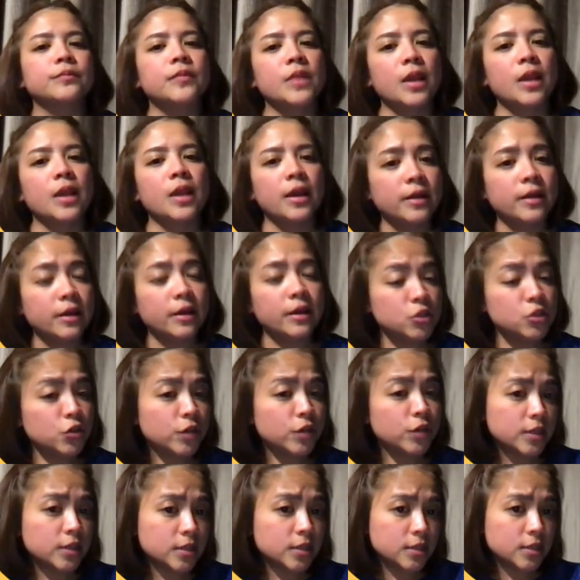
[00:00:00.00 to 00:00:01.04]
And as you
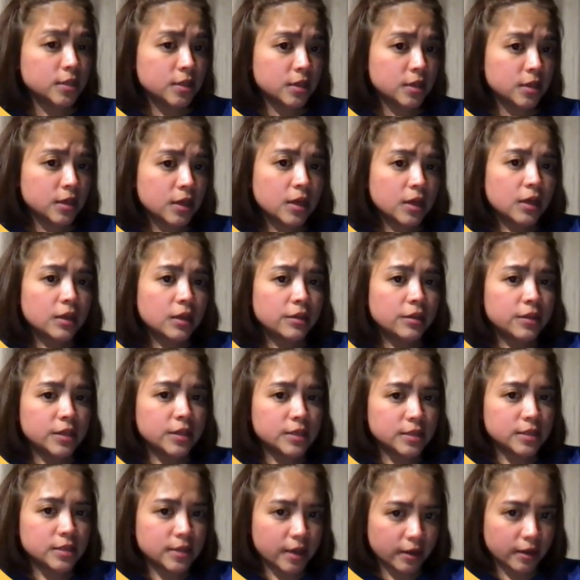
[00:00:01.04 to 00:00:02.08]
can see,
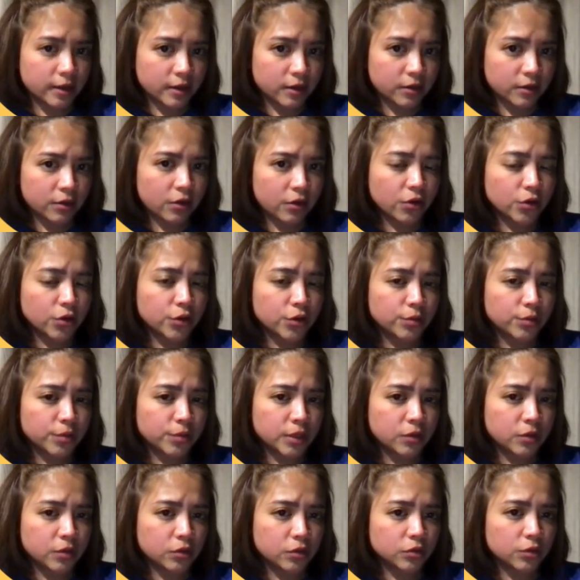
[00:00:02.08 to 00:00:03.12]
this second
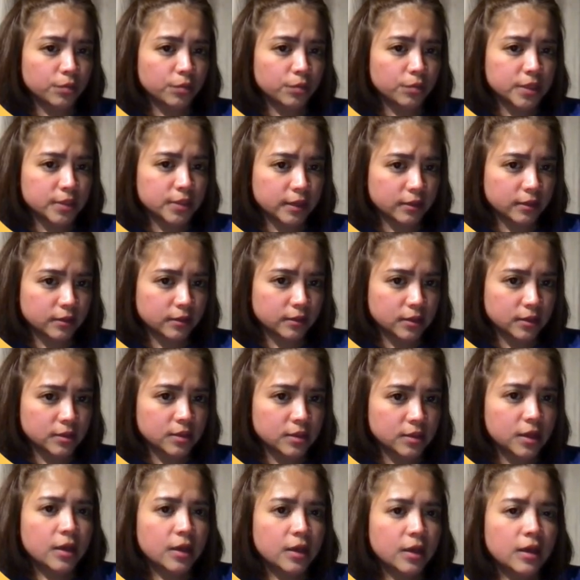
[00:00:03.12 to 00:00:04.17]
argument or topic sentence
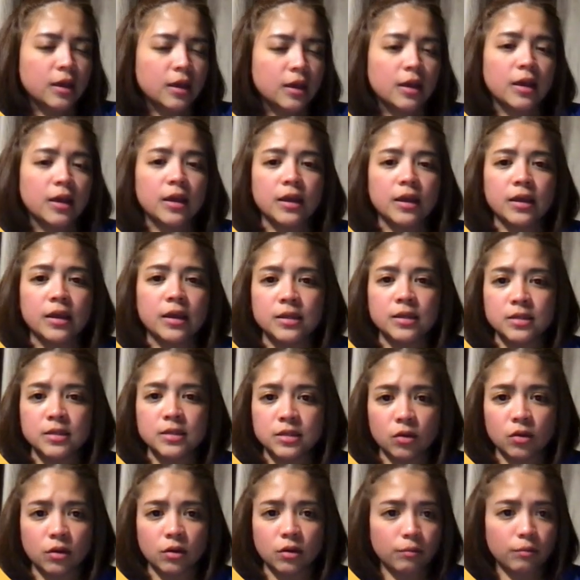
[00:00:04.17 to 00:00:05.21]

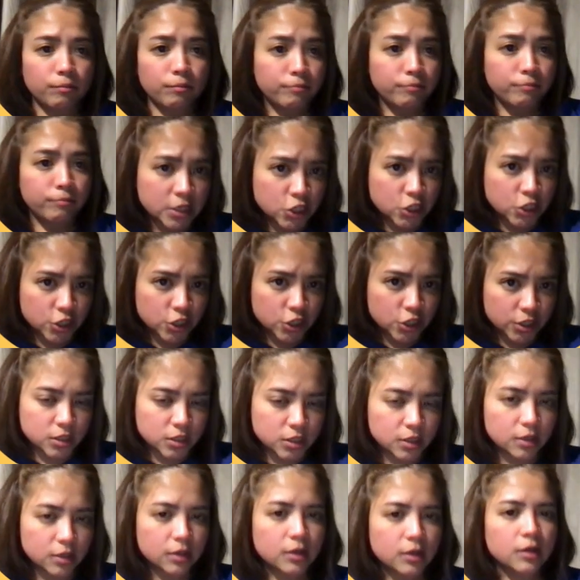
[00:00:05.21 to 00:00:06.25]
is mentioned
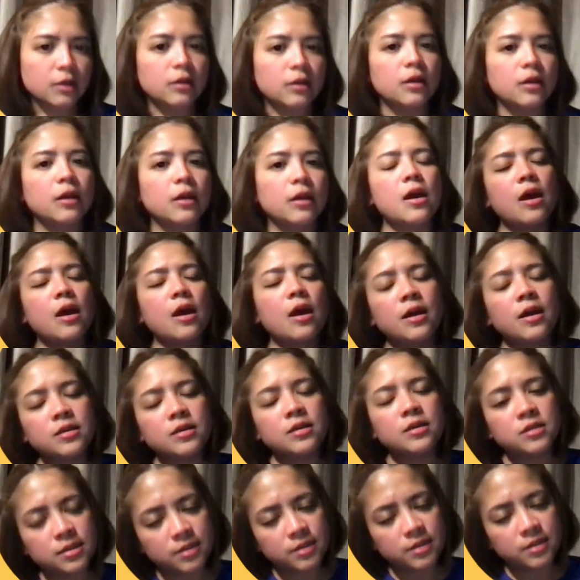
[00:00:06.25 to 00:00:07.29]
as
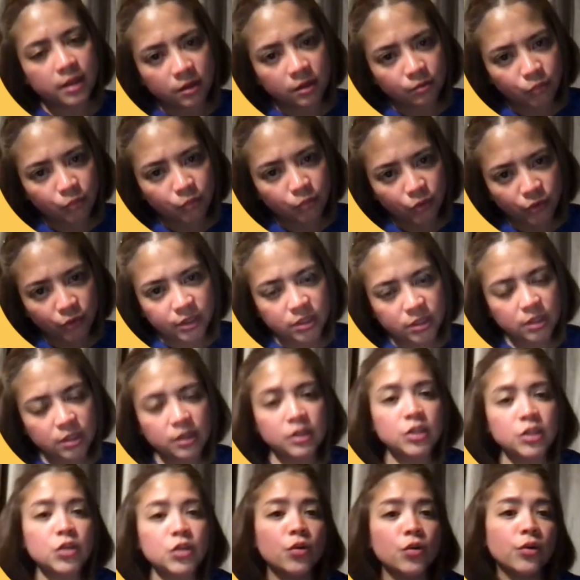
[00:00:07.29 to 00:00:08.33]
the second point
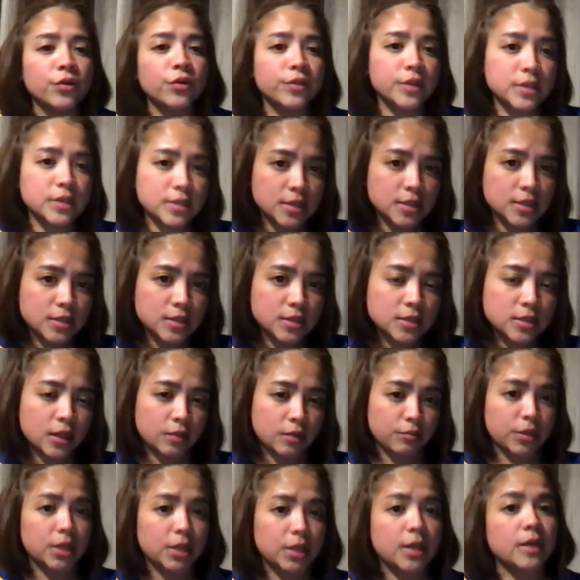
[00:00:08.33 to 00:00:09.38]
in your thesis
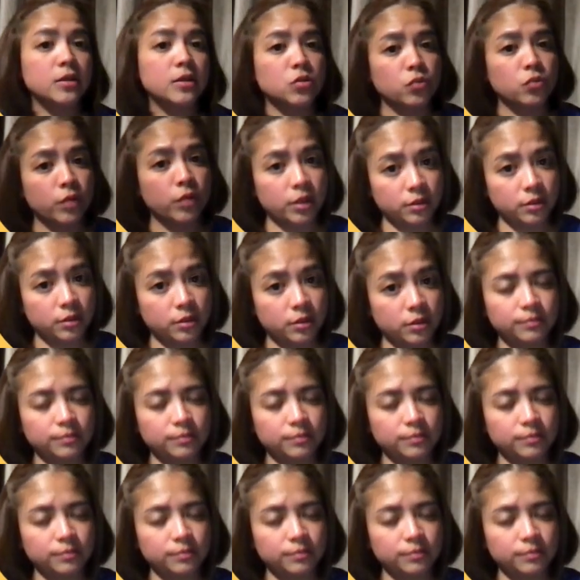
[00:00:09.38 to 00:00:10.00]
statement as well.